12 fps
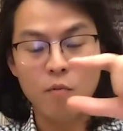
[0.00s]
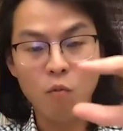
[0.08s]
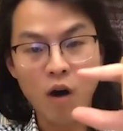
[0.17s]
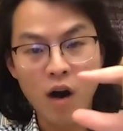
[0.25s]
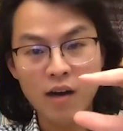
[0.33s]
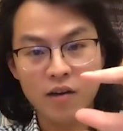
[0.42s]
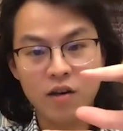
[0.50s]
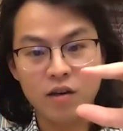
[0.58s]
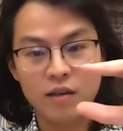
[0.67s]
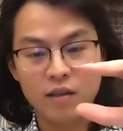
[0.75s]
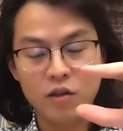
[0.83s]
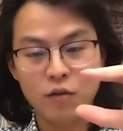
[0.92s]
and
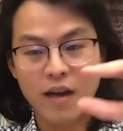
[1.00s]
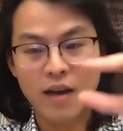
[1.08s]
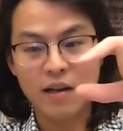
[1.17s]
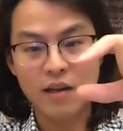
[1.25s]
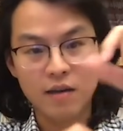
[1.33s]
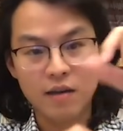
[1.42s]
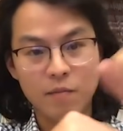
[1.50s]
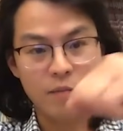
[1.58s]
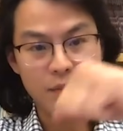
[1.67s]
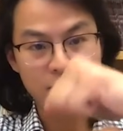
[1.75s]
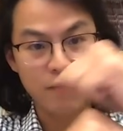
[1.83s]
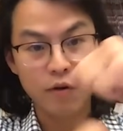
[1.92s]
water so that it can
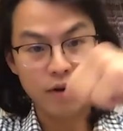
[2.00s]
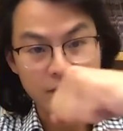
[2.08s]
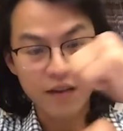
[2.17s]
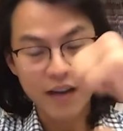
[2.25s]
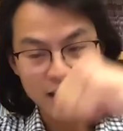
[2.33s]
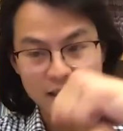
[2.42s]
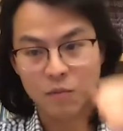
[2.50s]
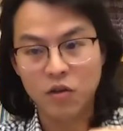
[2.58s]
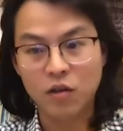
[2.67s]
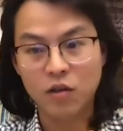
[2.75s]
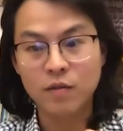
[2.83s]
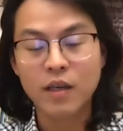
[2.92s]
be really
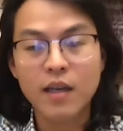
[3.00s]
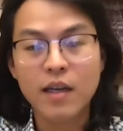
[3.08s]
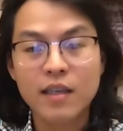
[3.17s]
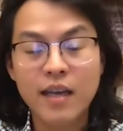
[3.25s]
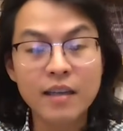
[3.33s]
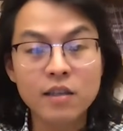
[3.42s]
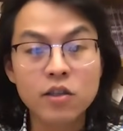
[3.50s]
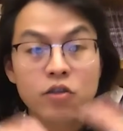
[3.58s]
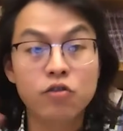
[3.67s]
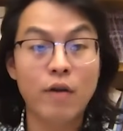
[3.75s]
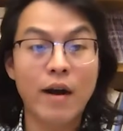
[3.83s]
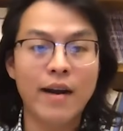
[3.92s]
flexible, tends
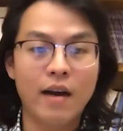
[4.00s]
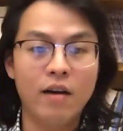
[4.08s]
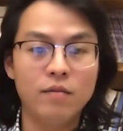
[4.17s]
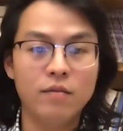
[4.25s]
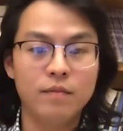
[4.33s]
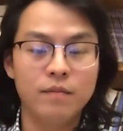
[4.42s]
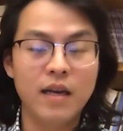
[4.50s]
to dry out.